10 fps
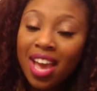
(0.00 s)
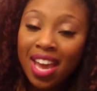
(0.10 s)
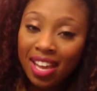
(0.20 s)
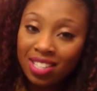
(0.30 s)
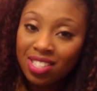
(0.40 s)

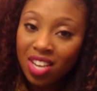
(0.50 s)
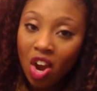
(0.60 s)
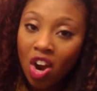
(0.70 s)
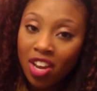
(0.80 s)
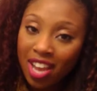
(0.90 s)

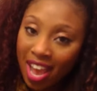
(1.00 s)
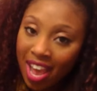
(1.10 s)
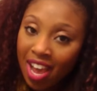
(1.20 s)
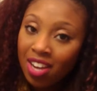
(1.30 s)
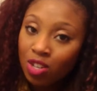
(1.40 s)

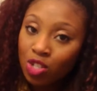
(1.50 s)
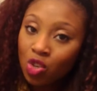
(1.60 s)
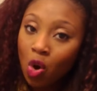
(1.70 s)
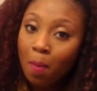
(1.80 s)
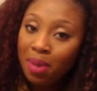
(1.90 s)
ANDREA
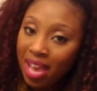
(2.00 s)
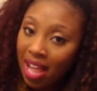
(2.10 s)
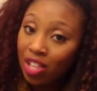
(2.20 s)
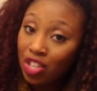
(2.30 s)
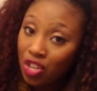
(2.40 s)

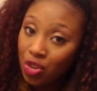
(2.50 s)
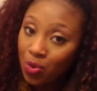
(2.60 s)
_BLU.